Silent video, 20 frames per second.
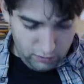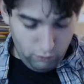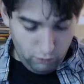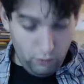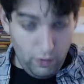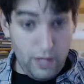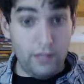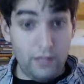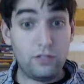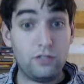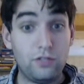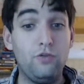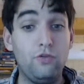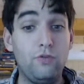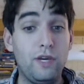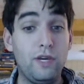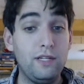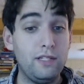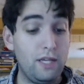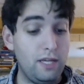wait to
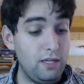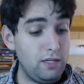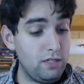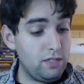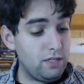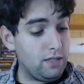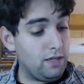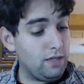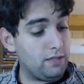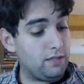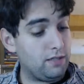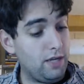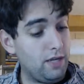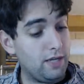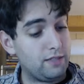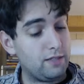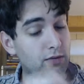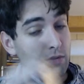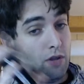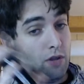get into this,
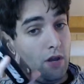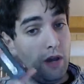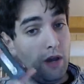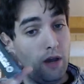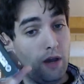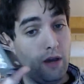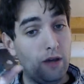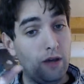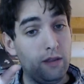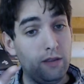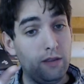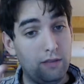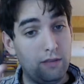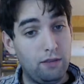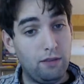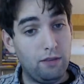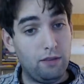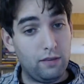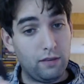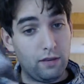yes.
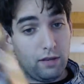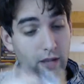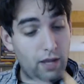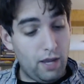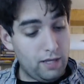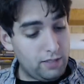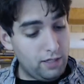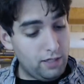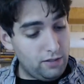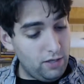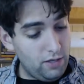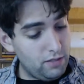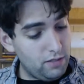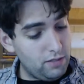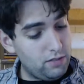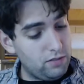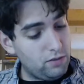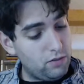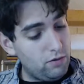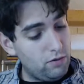Yes, I think
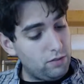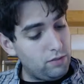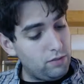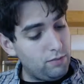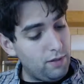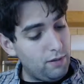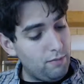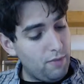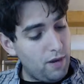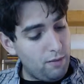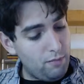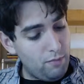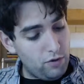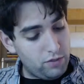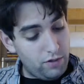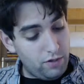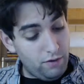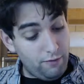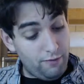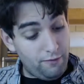this is going to be my
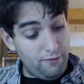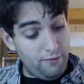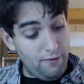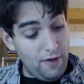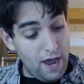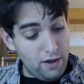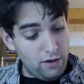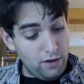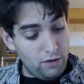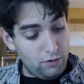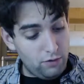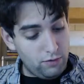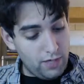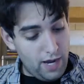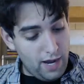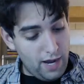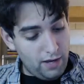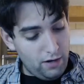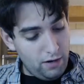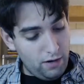most valued
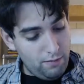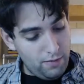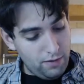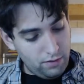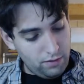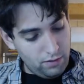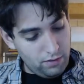item